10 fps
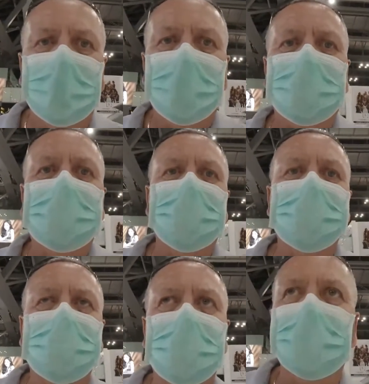I keep
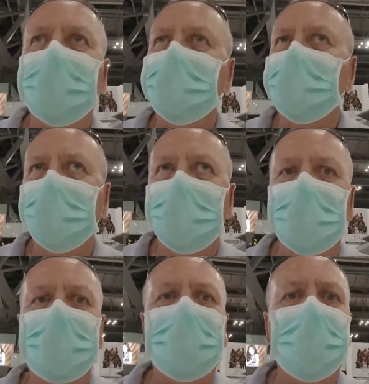saying every time
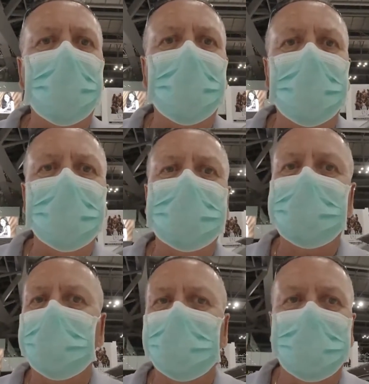I've flown with them, it's
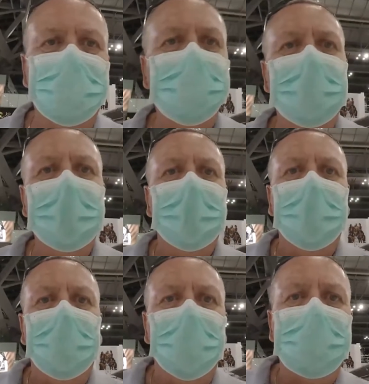been
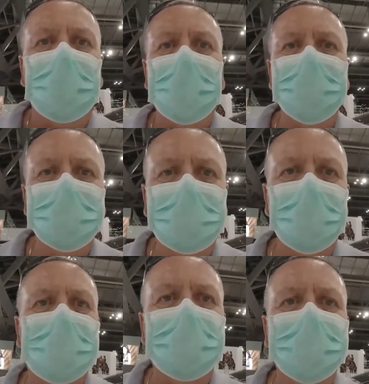no problems for
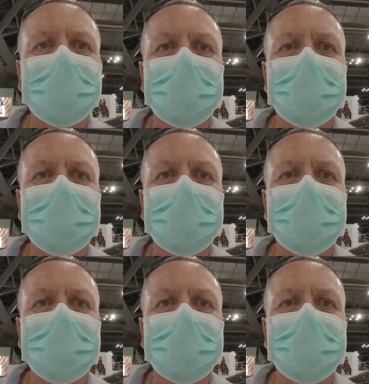me.